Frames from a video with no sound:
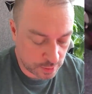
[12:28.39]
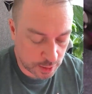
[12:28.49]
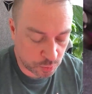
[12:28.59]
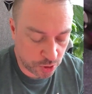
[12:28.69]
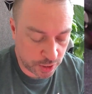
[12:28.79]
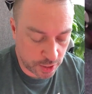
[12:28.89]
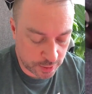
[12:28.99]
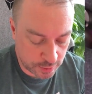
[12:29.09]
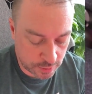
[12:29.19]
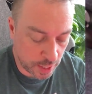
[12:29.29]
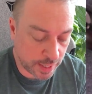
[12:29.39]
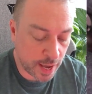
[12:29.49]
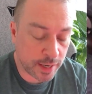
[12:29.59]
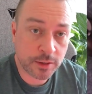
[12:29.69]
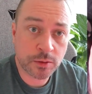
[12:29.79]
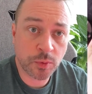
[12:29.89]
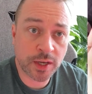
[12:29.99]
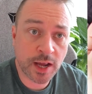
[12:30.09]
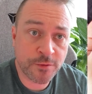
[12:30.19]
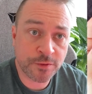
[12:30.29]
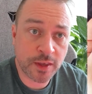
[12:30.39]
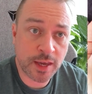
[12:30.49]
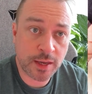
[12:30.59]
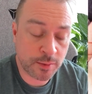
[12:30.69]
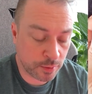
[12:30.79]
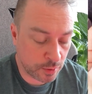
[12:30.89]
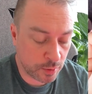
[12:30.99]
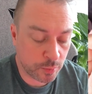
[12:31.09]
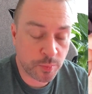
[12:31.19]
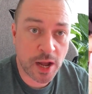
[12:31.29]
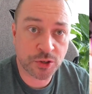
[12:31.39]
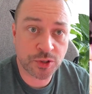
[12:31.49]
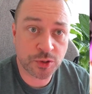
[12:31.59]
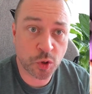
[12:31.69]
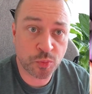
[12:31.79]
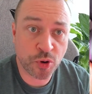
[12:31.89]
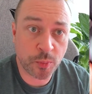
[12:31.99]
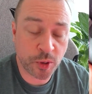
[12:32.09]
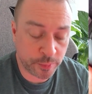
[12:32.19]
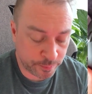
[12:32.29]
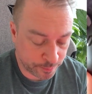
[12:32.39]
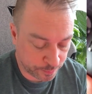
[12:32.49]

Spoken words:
That's pretty good. Again, we're going to have the battery door problem.